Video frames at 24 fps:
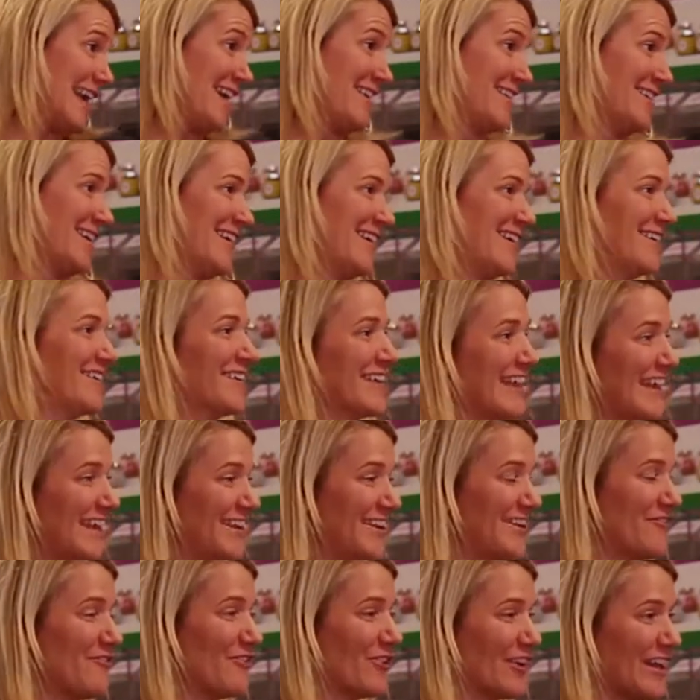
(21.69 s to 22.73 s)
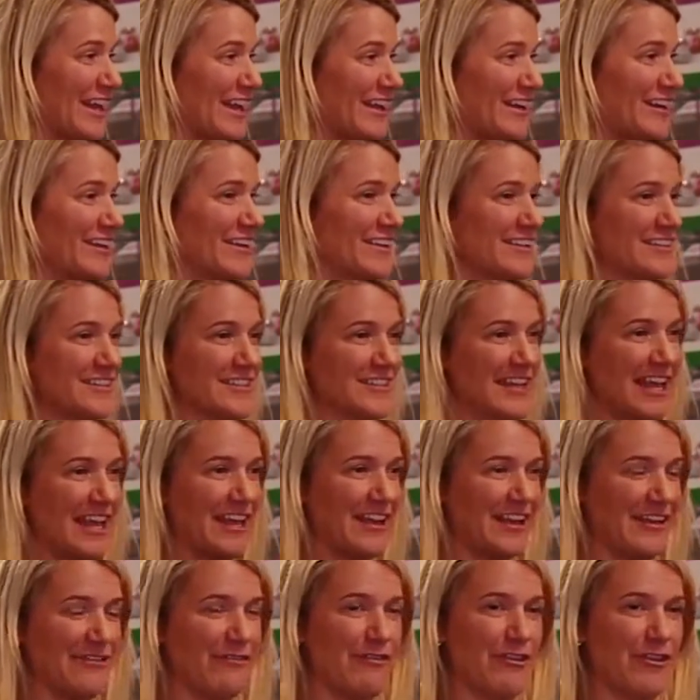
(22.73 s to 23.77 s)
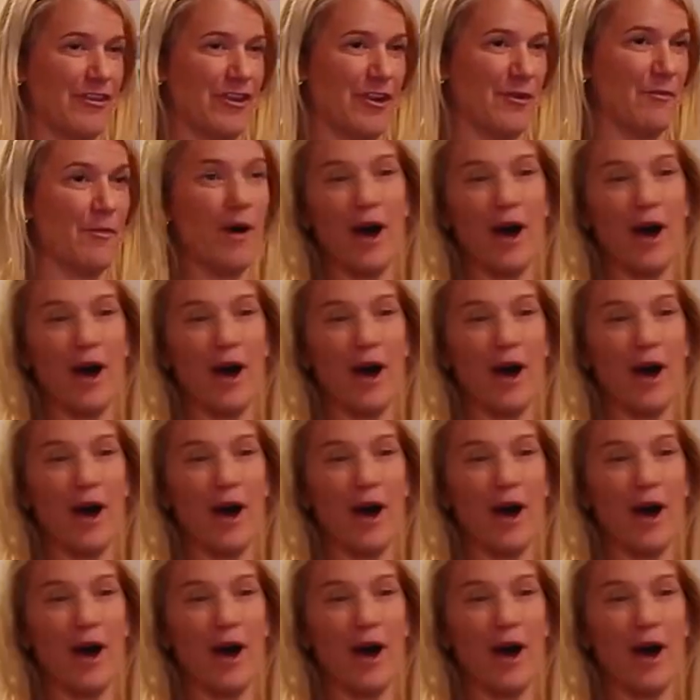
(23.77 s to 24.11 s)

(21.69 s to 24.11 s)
candy. Candy for kids, candy for their